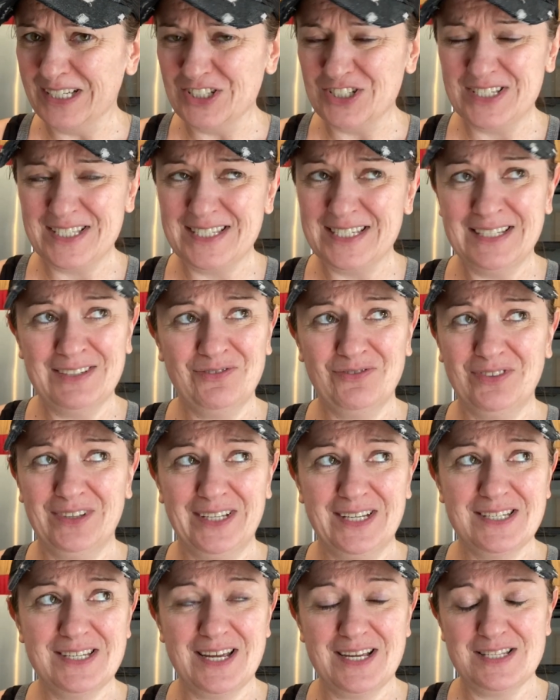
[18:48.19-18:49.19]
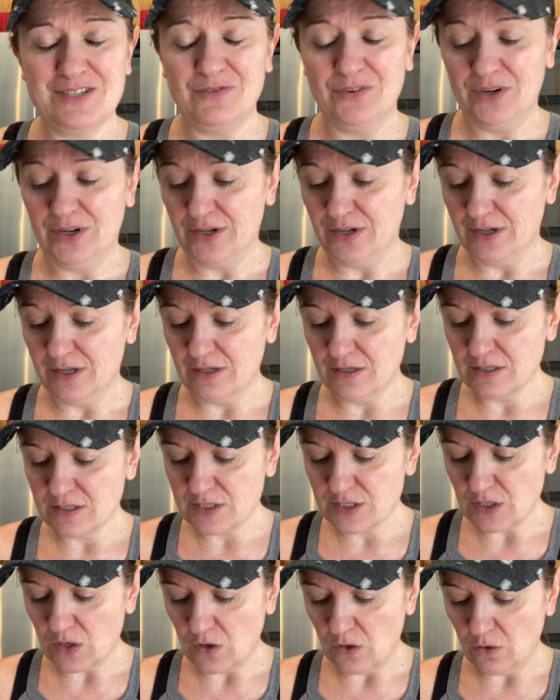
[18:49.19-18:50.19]
just didn't really taste very good.
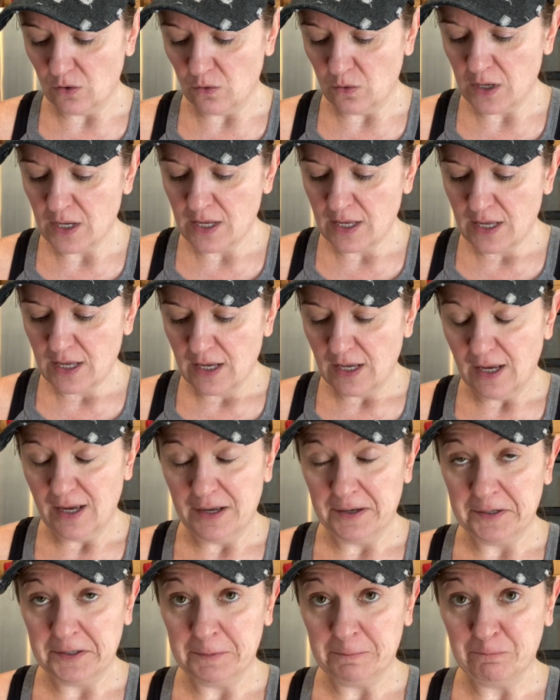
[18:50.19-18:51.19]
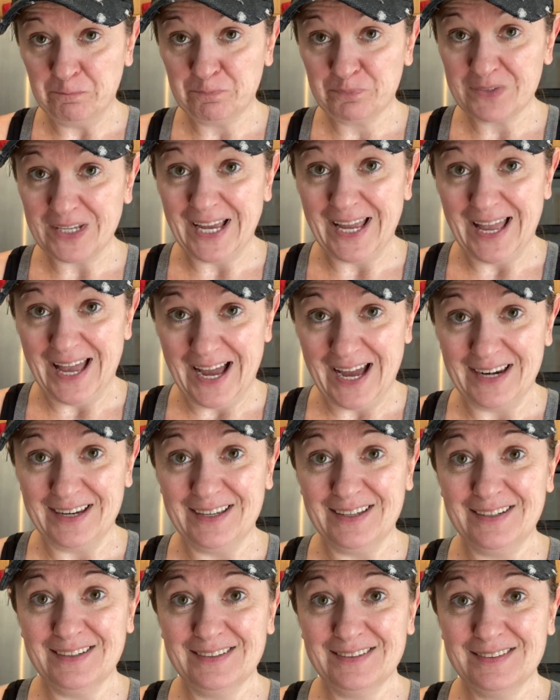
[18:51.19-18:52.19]
So I
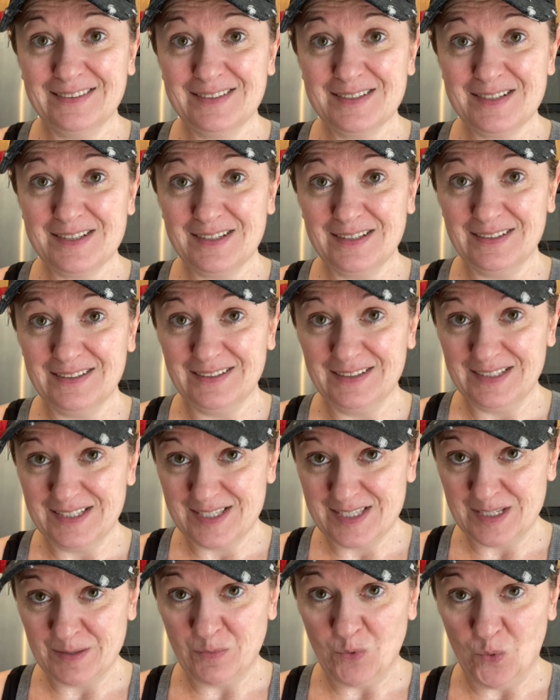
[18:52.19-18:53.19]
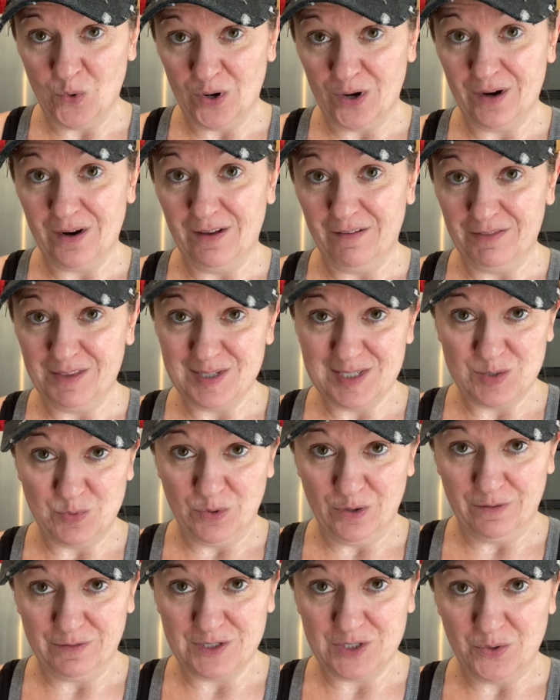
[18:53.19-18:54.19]
added some more of the
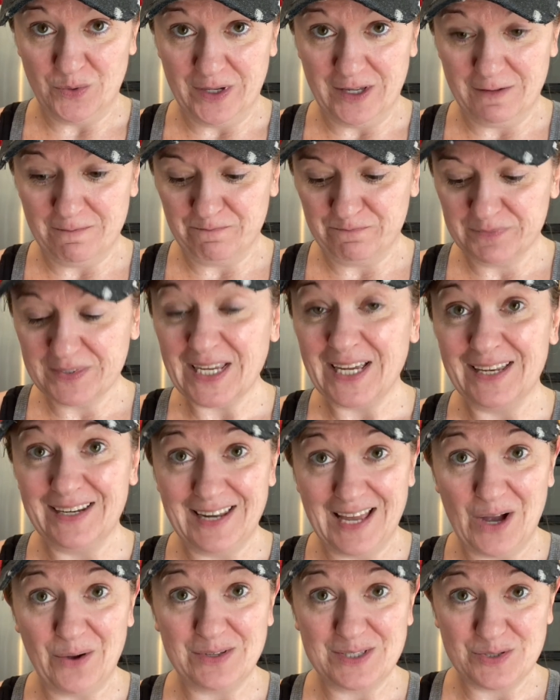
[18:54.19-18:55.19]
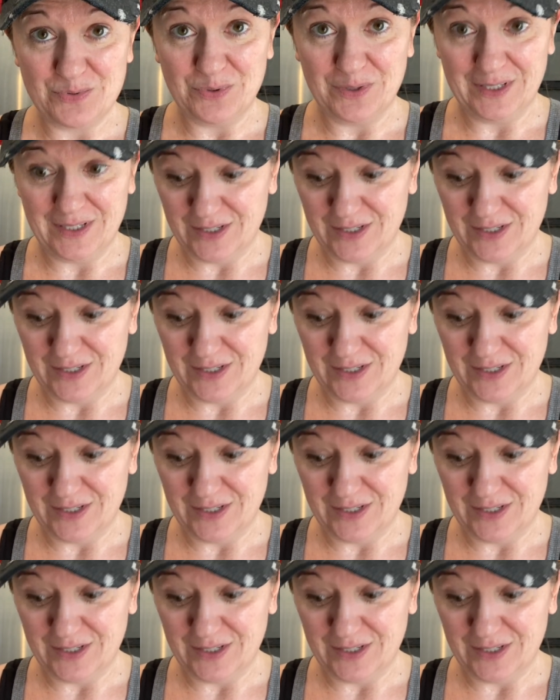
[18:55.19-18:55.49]
Swerve to it, and now it's really